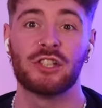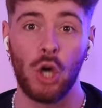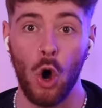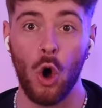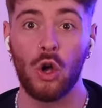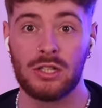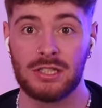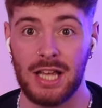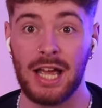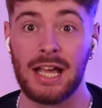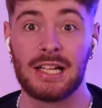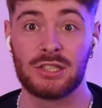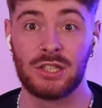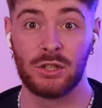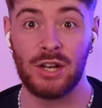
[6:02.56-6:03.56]
your
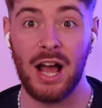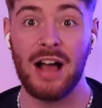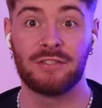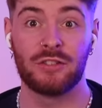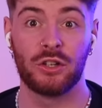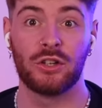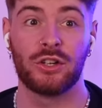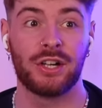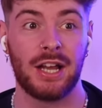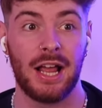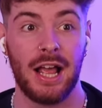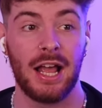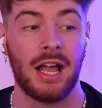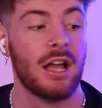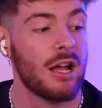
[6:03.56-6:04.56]
sake, so you don't have to look at
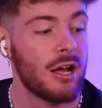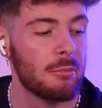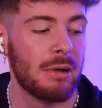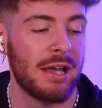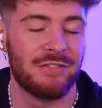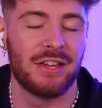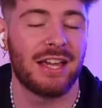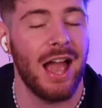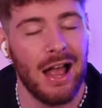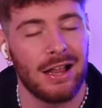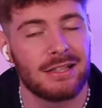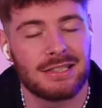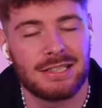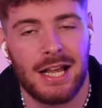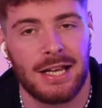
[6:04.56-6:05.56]
it. But if you
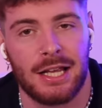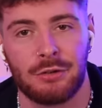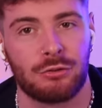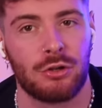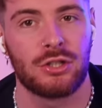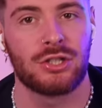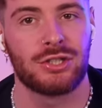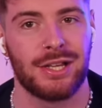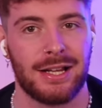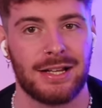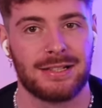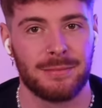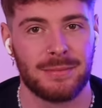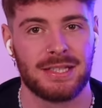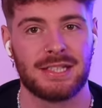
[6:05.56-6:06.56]
can see any
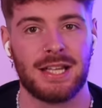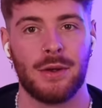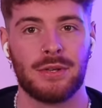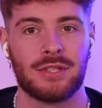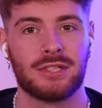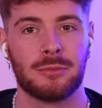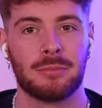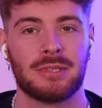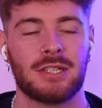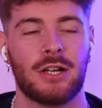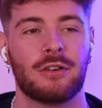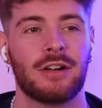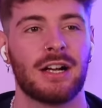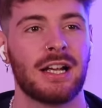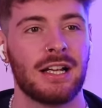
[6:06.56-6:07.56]
crusties, I'm so super
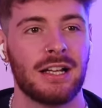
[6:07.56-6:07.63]
sorry.